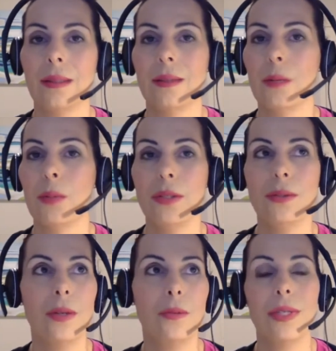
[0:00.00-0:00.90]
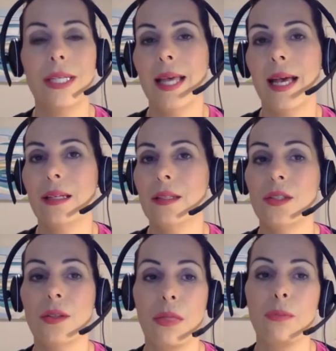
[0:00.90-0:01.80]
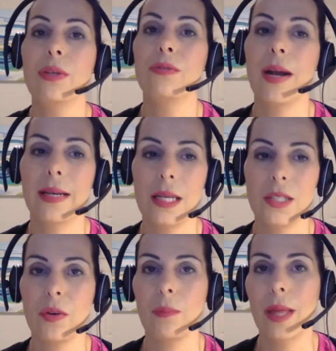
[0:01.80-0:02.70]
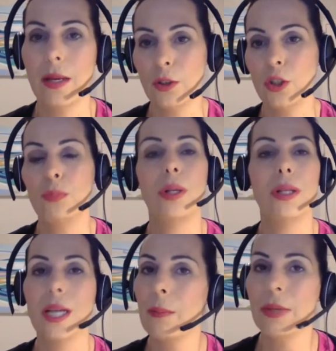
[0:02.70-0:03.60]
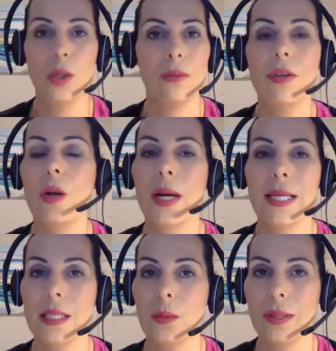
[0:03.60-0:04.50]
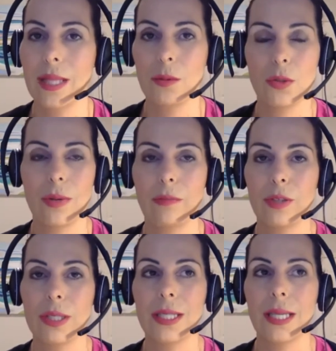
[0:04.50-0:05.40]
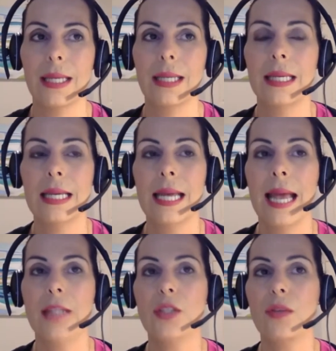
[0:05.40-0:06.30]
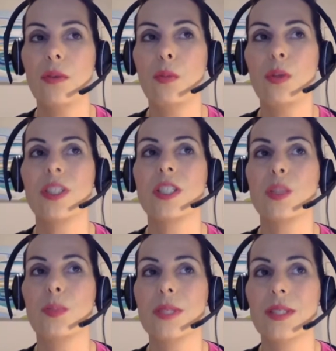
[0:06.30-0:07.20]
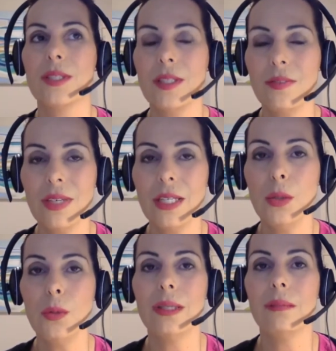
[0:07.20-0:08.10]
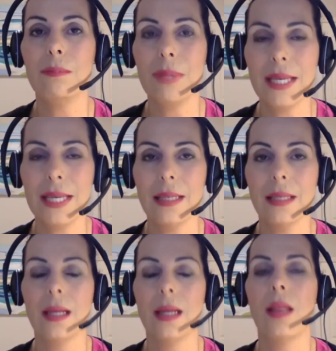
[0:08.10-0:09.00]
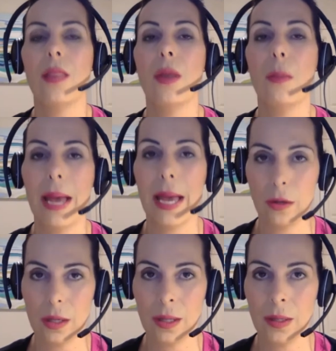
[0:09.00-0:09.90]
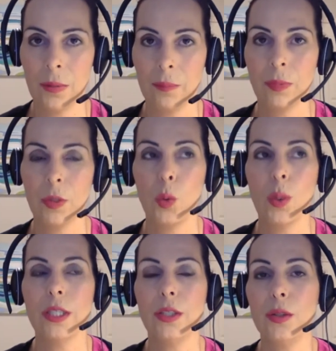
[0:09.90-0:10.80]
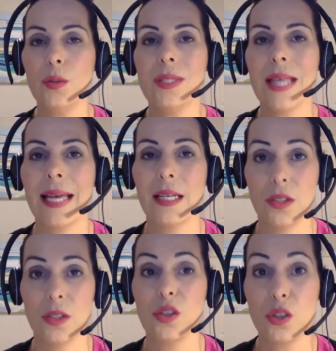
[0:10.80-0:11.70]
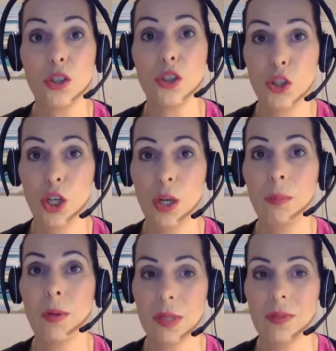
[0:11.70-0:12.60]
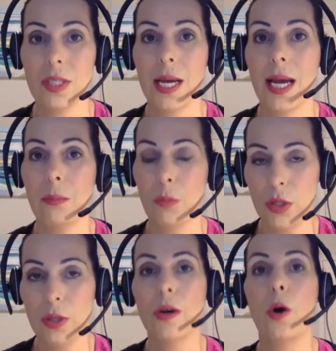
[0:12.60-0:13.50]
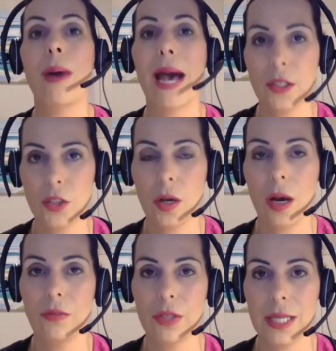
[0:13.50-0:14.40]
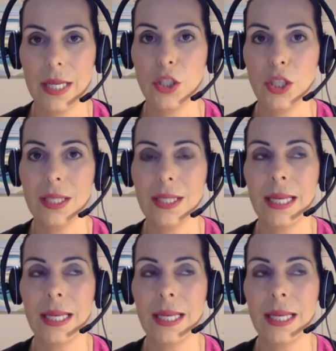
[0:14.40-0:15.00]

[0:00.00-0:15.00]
But you don't read that until 3 Fridays from then, or you pull it up and you have no idea what that was referencing. And so the more specific you can be, the better. They're going to use that as a search term most of the time when you go back to conversations. Yeah.